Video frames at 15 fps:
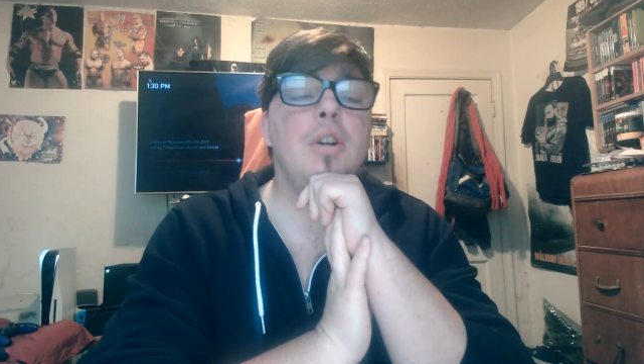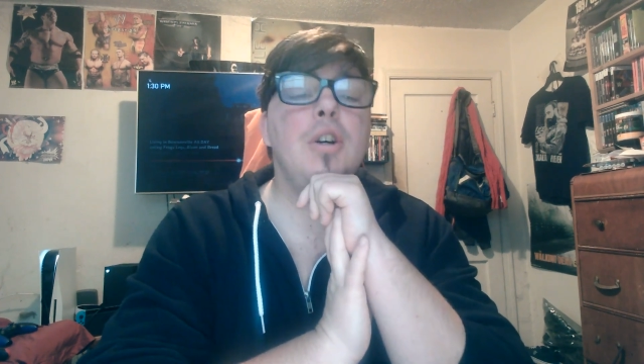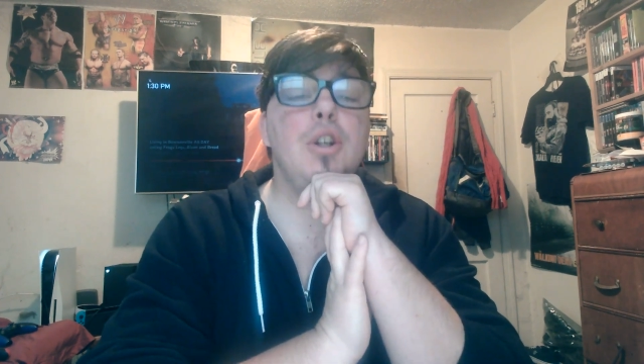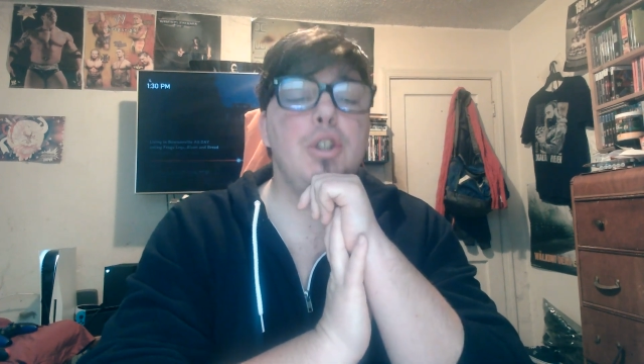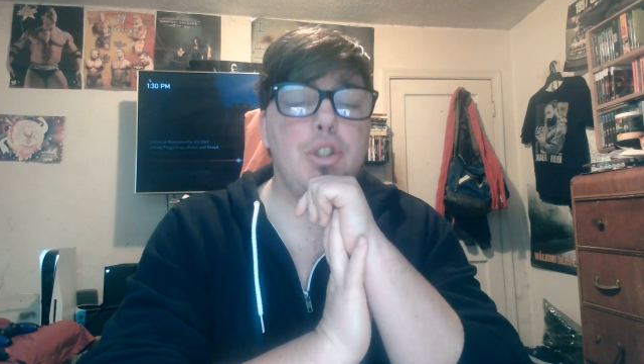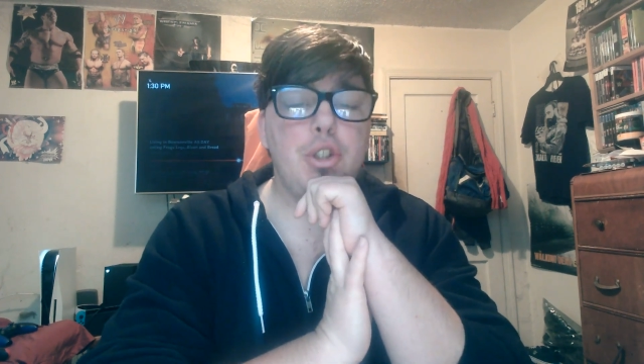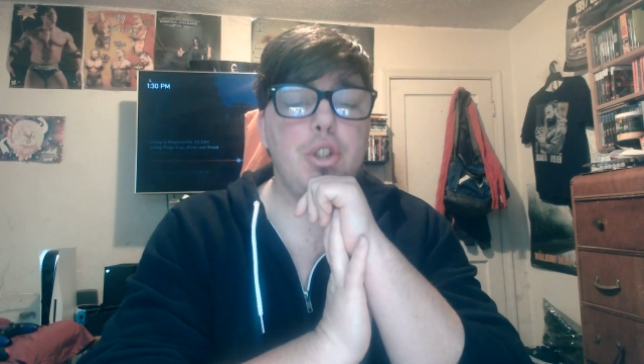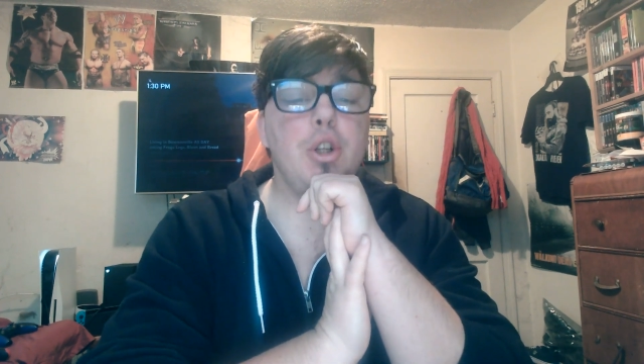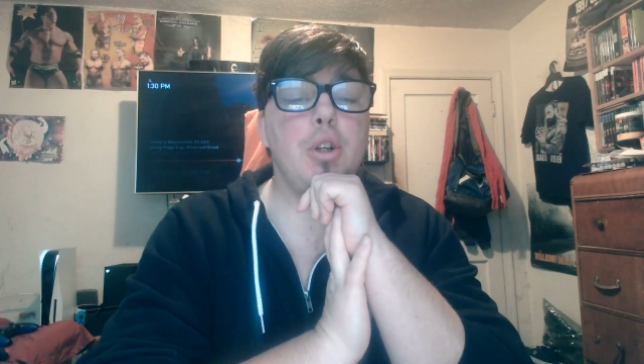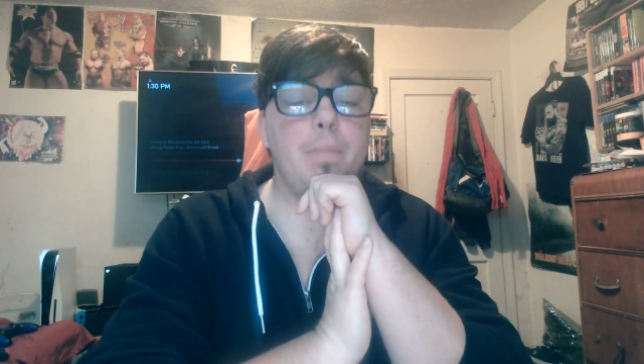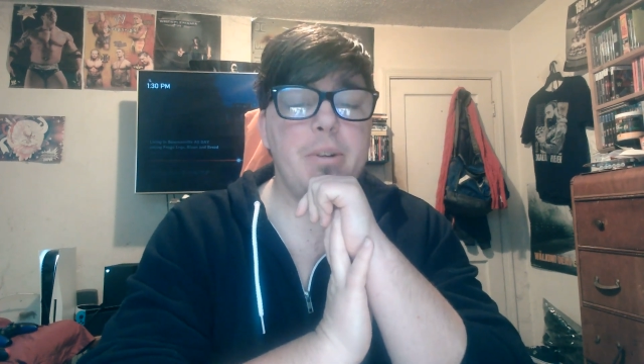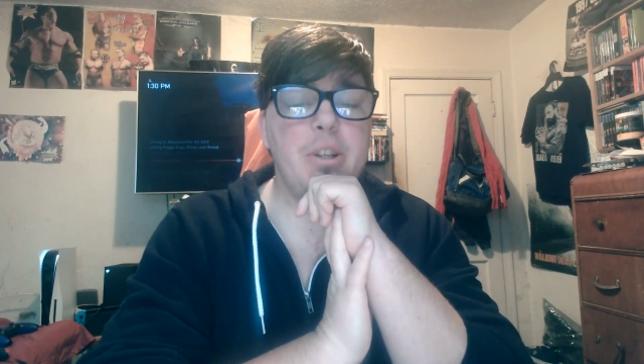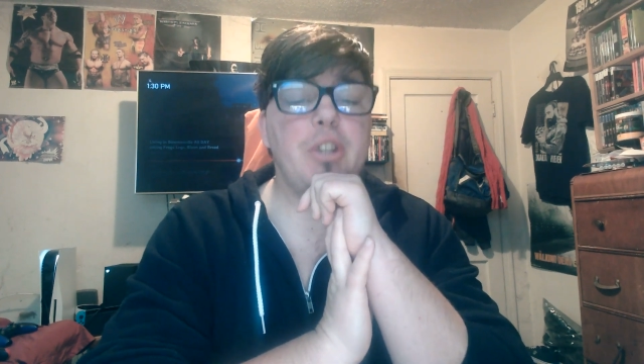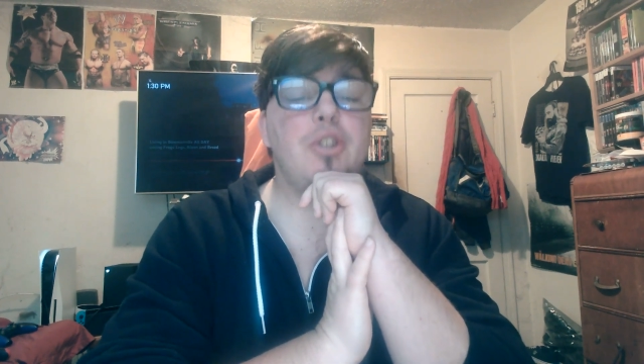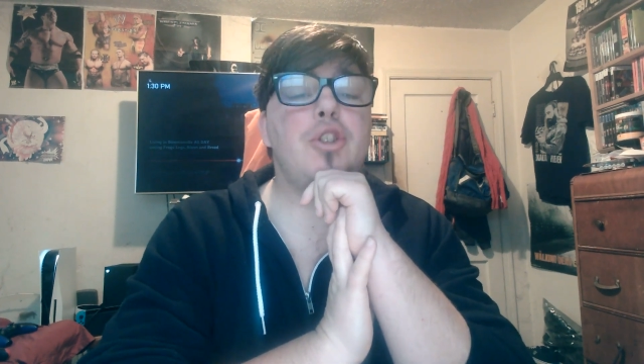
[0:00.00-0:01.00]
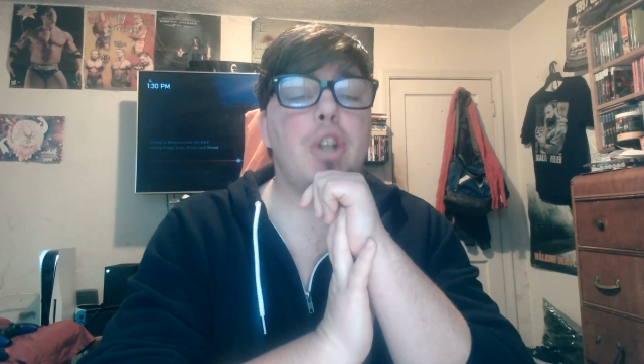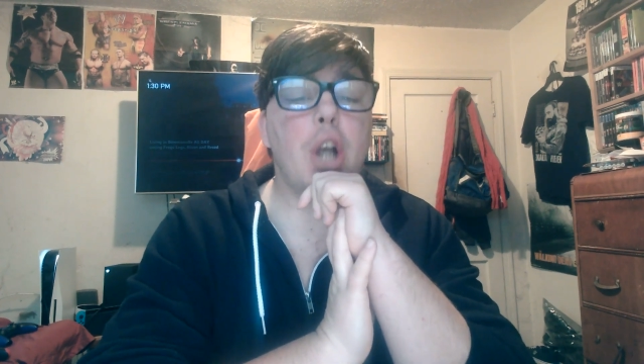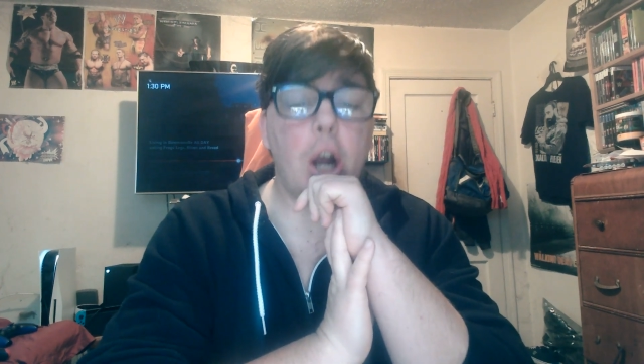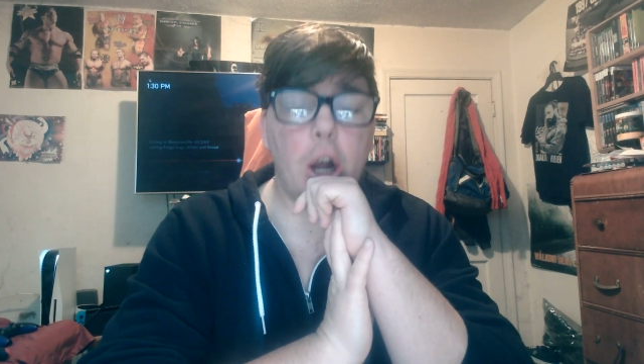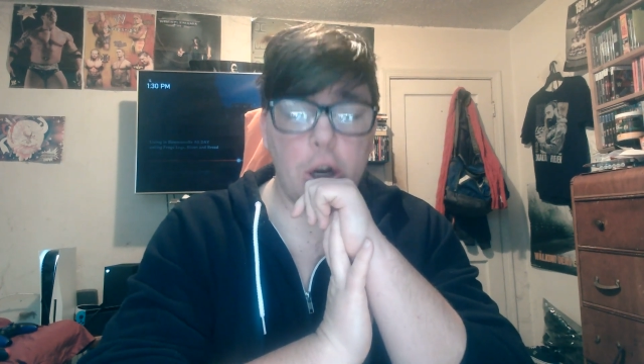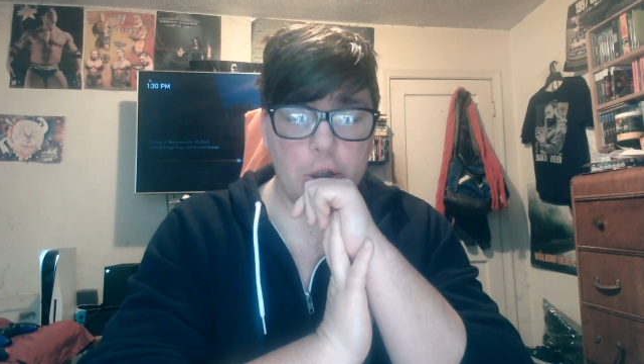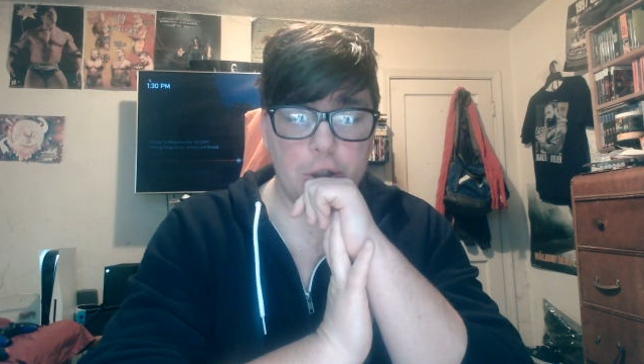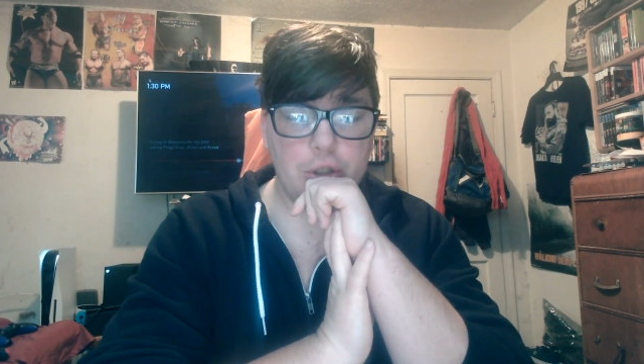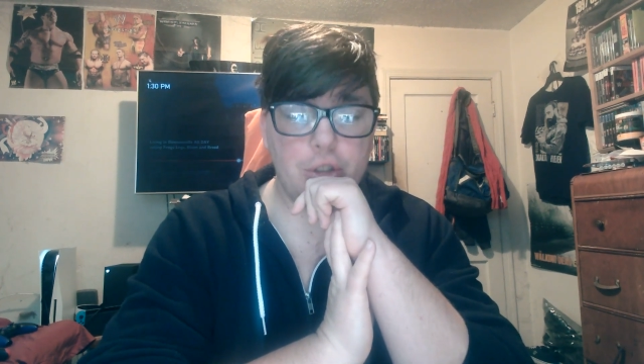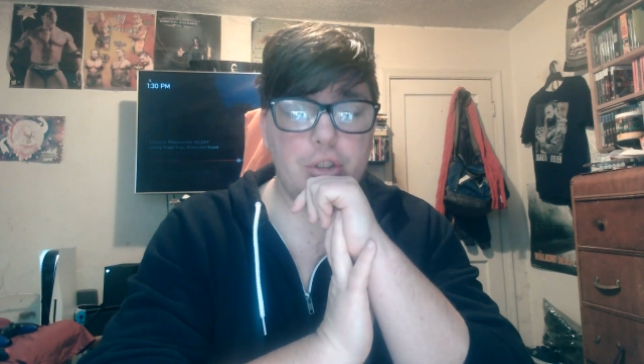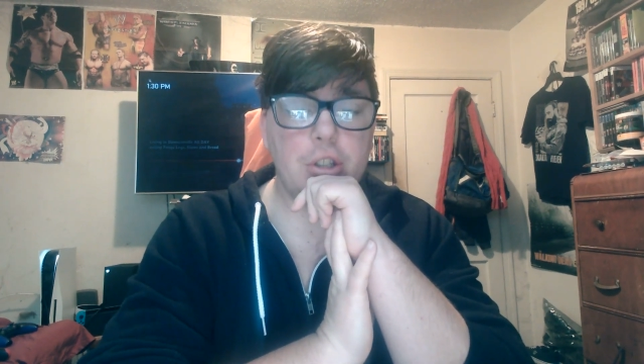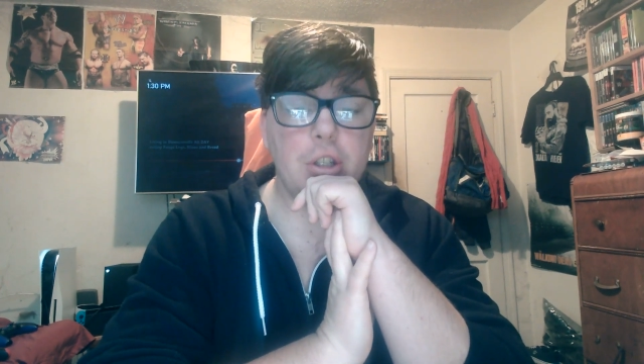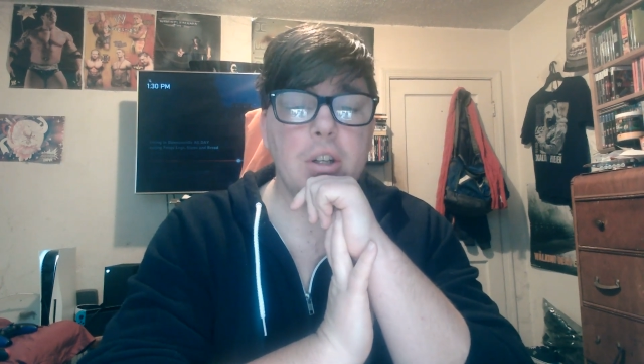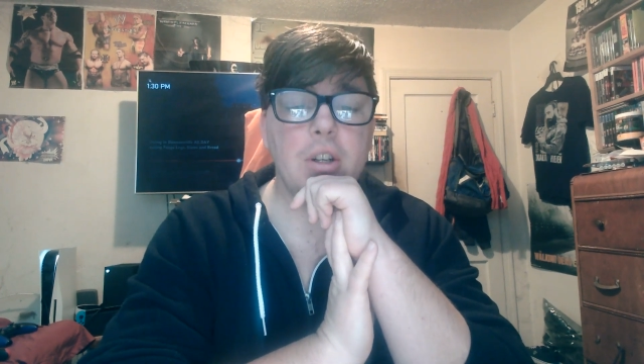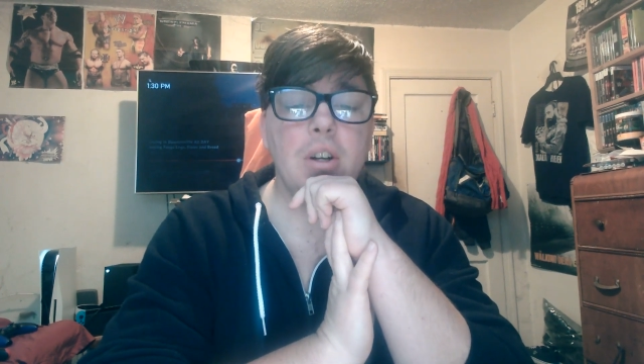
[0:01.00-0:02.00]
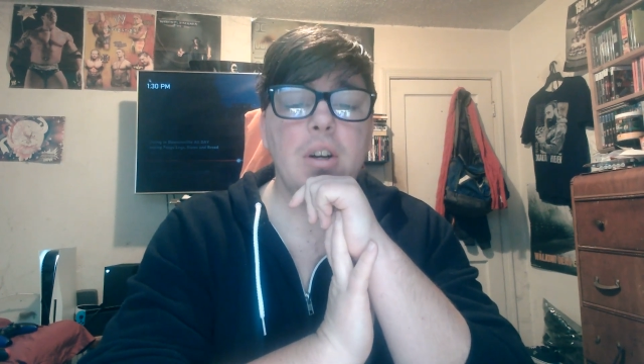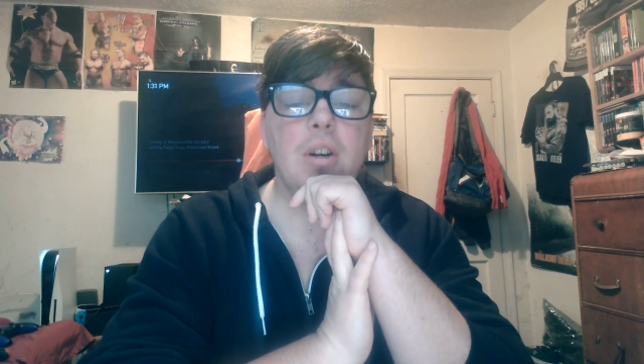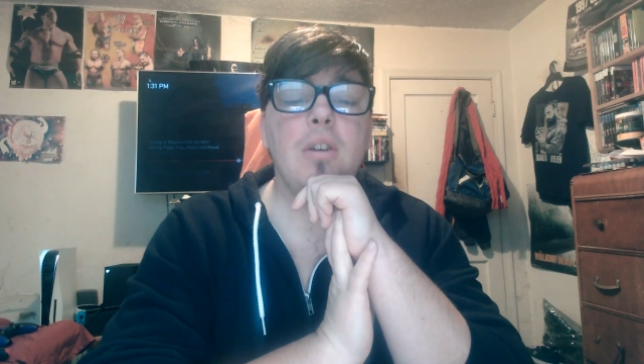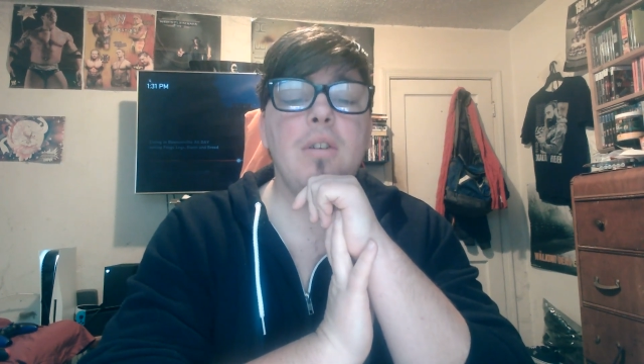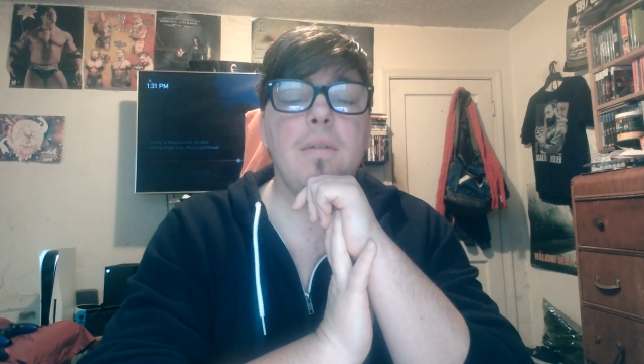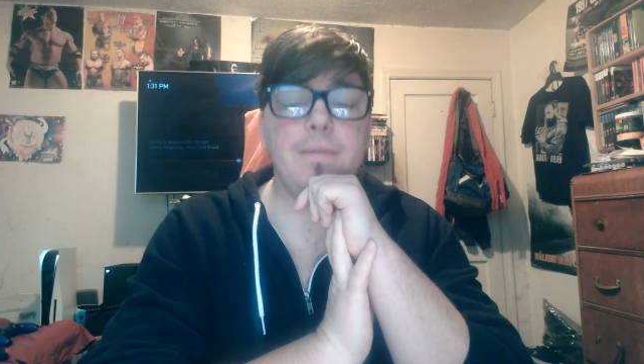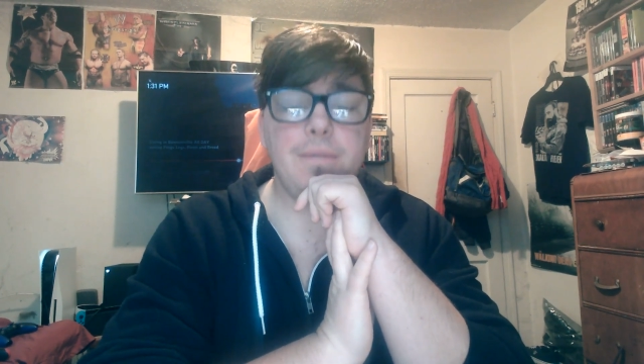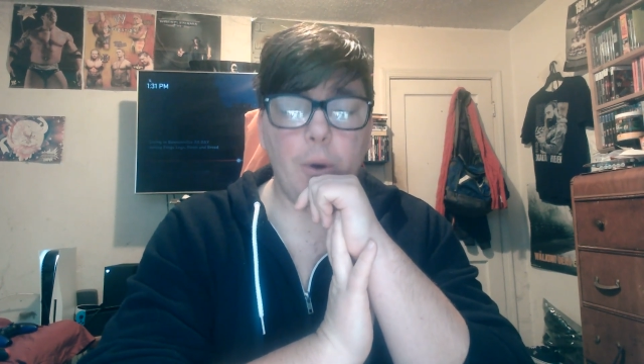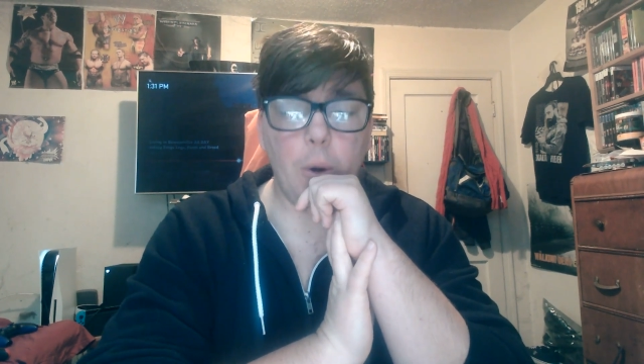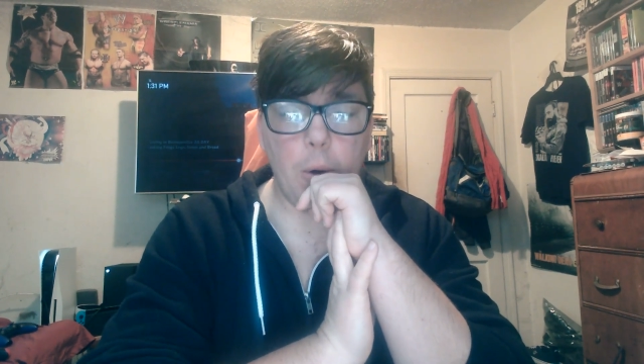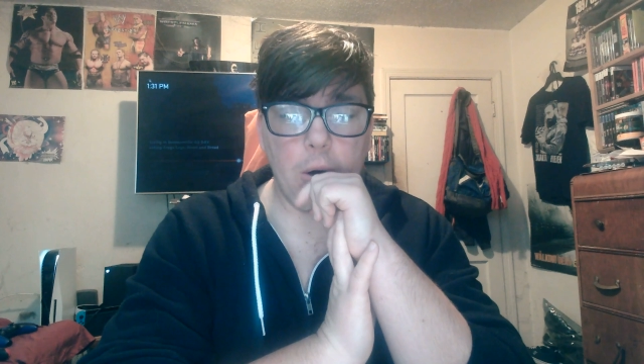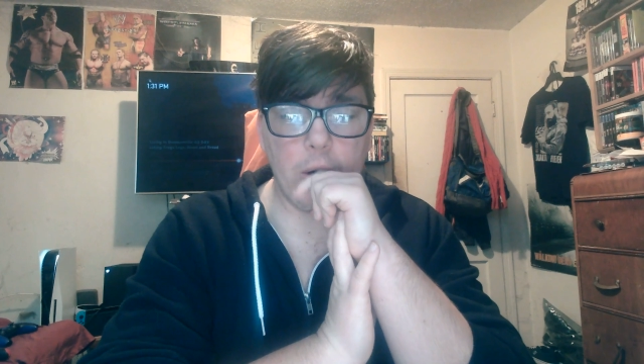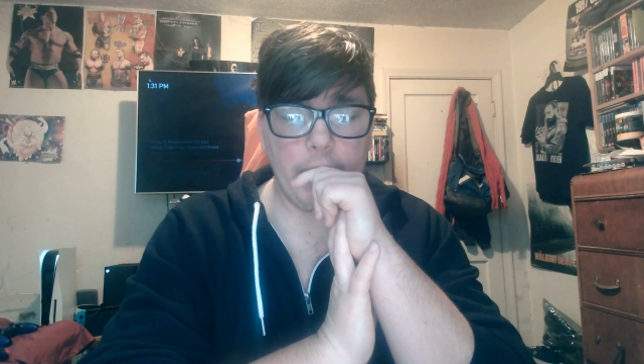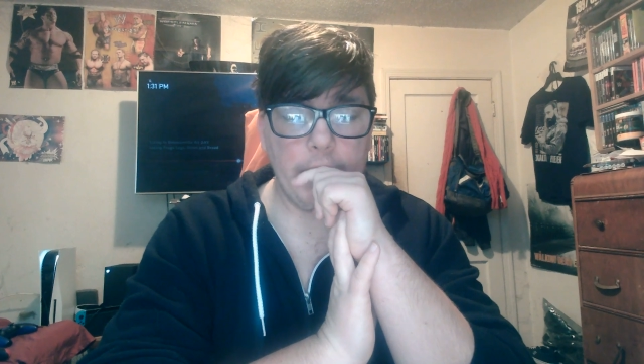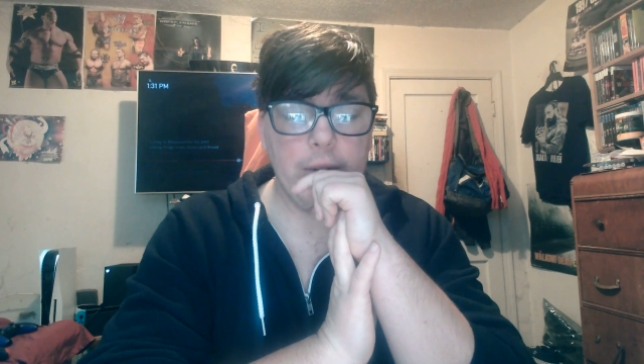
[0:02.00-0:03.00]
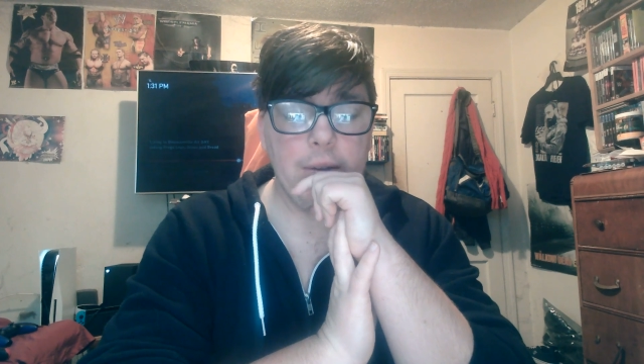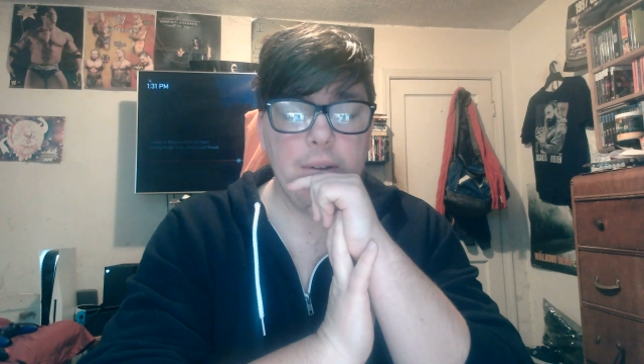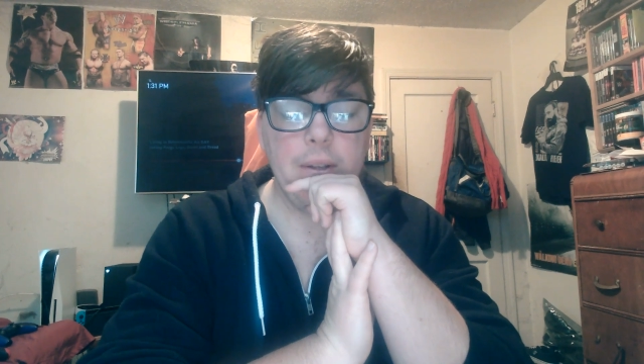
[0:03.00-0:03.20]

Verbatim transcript: should be charged for